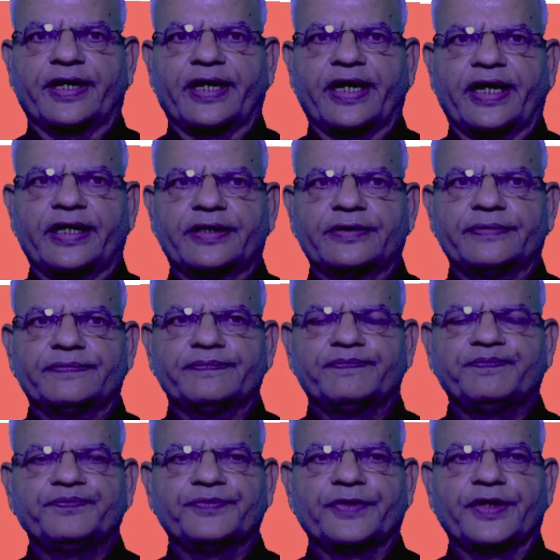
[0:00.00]
per cat.
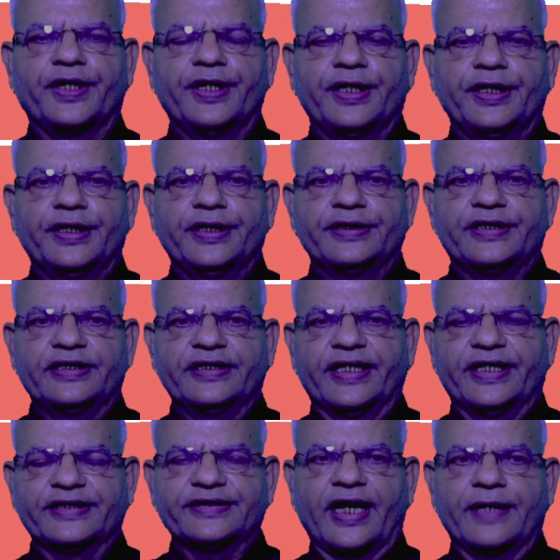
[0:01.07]
Then
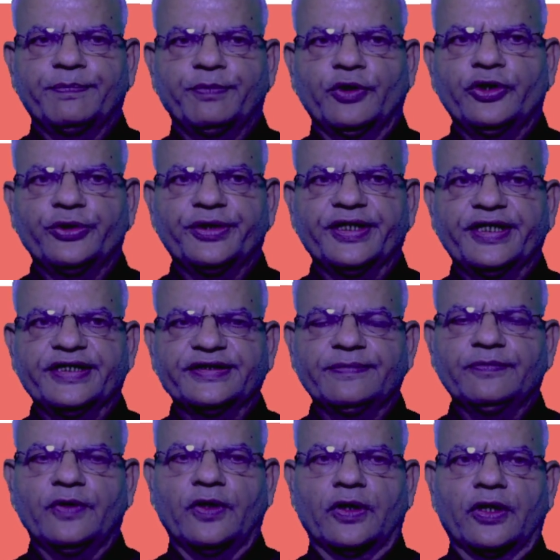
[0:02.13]
there is
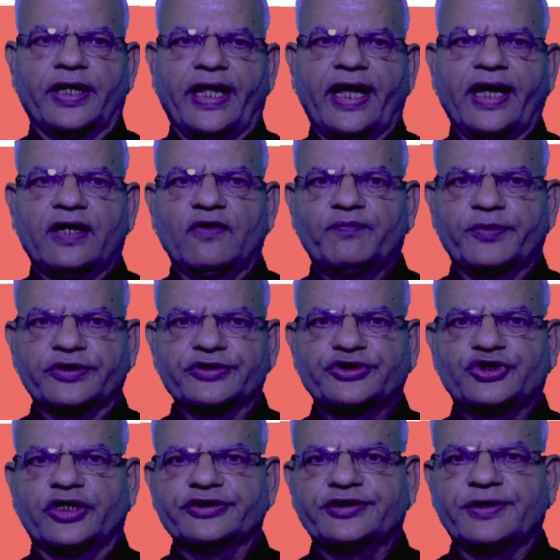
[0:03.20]
hypoluteinism or lack of
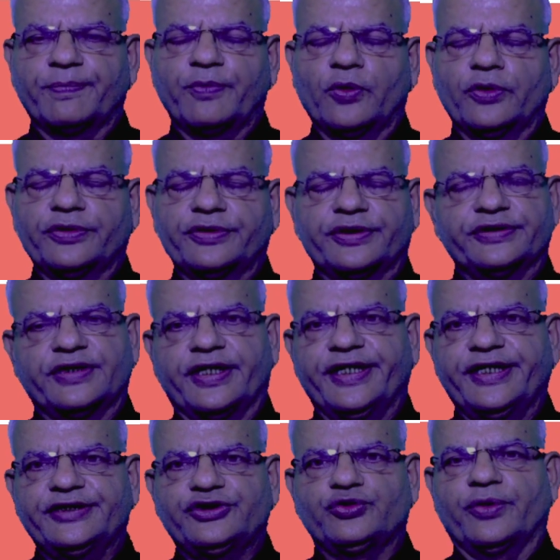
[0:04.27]
progesterone support. This
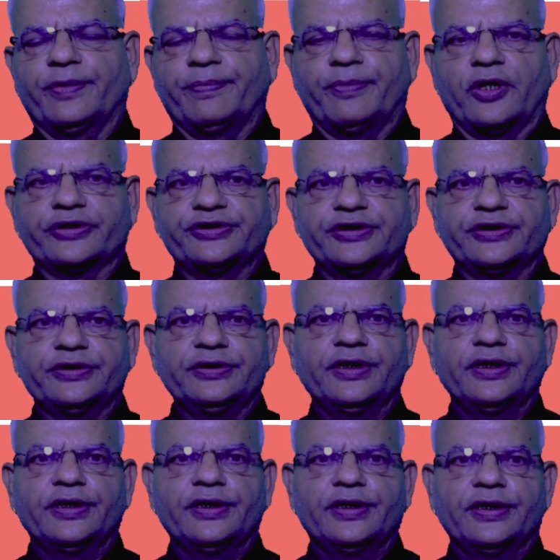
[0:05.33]
leads to
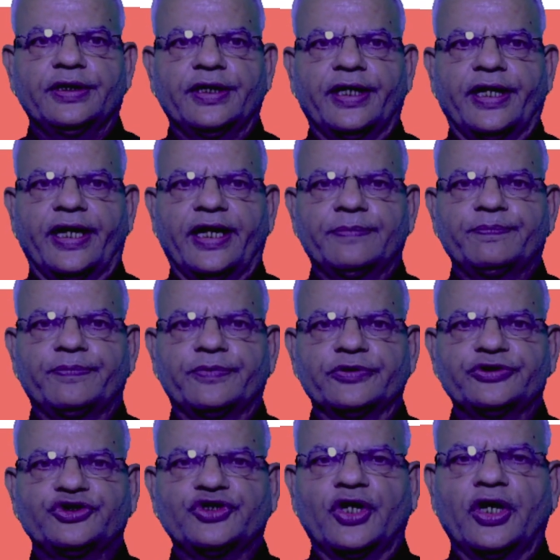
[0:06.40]
abortion, and
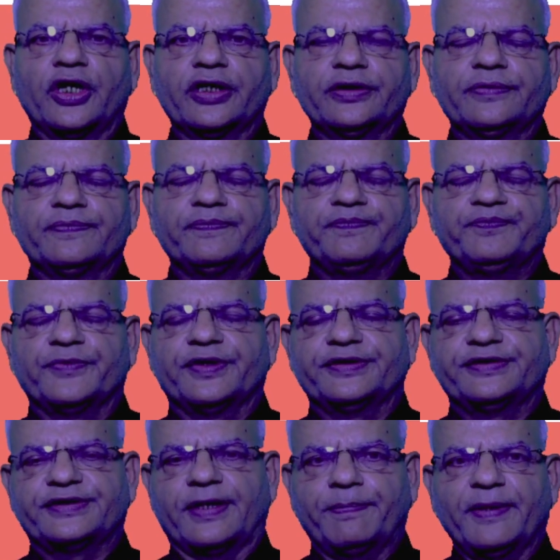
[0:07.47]
progesterone
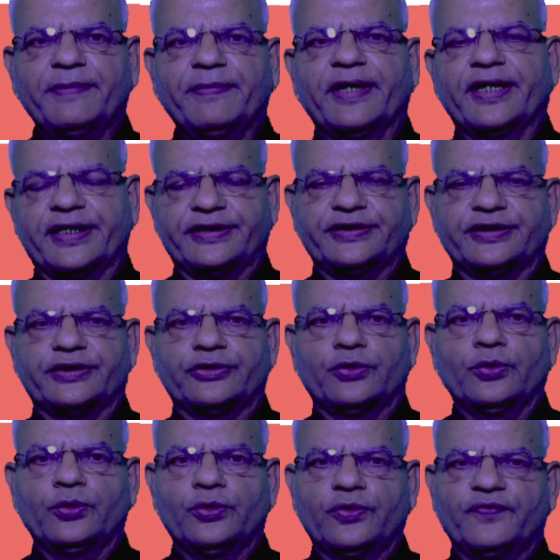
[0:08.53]
supplementation
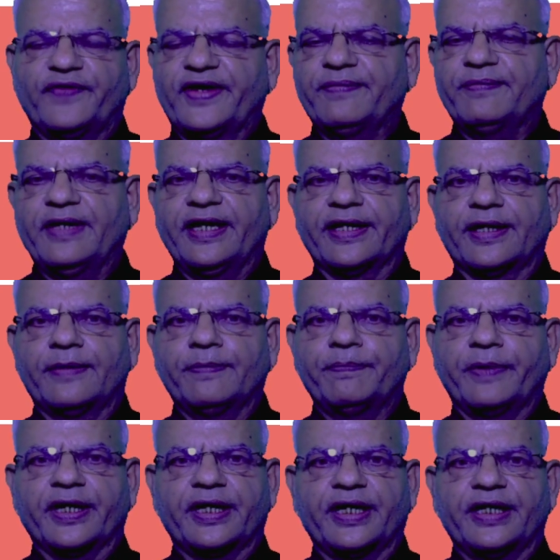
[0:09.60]
2 to 5
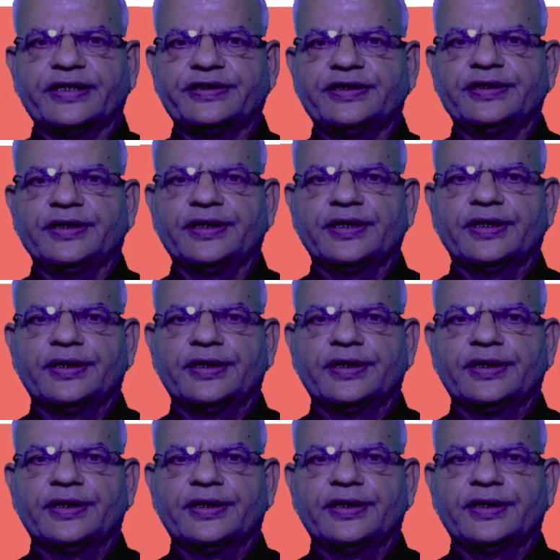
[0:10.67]
milligram per kg